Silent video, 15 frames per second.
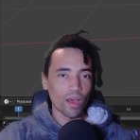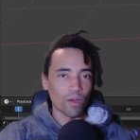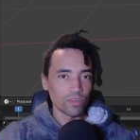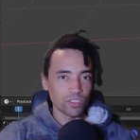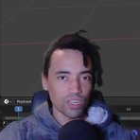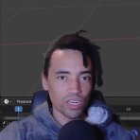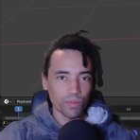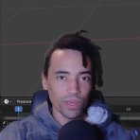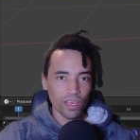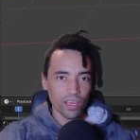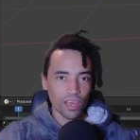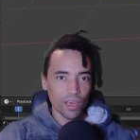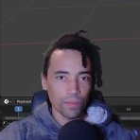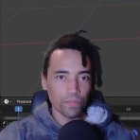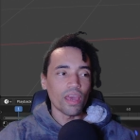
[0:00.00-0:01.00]
I want to try to make a
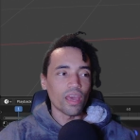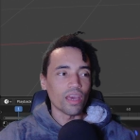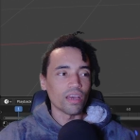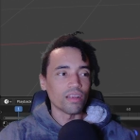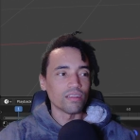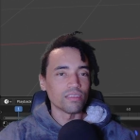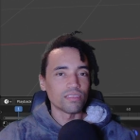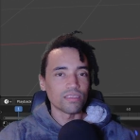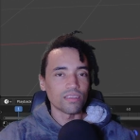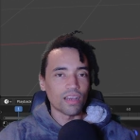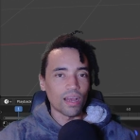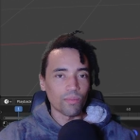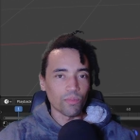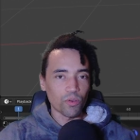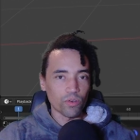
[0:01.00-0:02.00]
game and
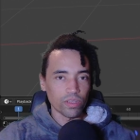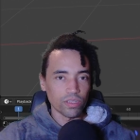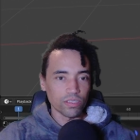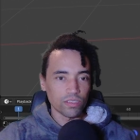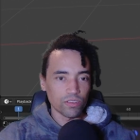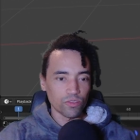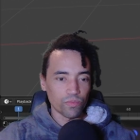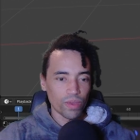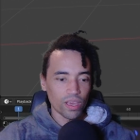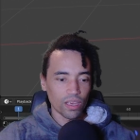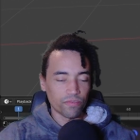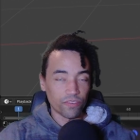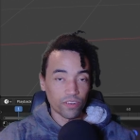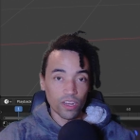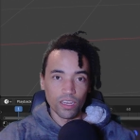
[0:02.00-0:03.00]
I'm going to
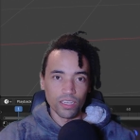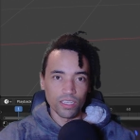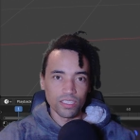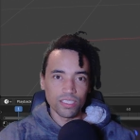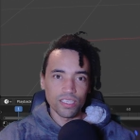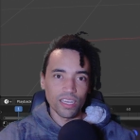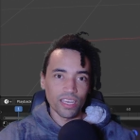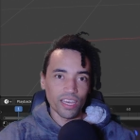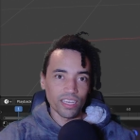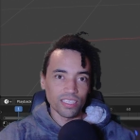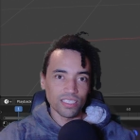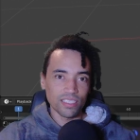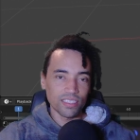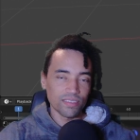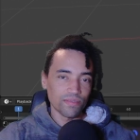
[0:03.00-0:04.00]
make vlogs, I
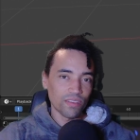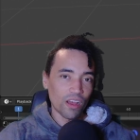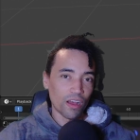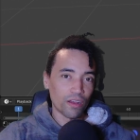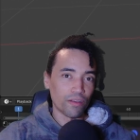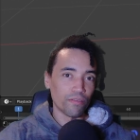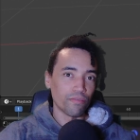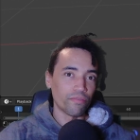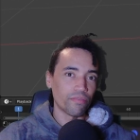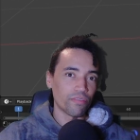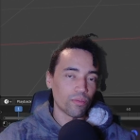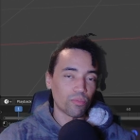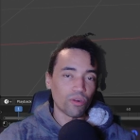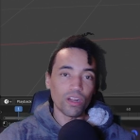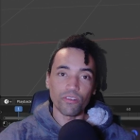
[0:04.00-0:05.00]
guess, of
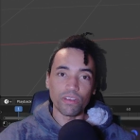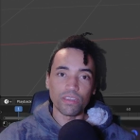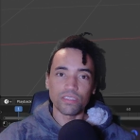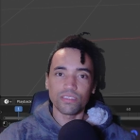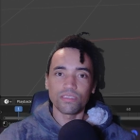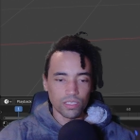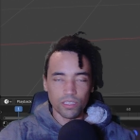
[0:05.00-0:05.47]
the progress.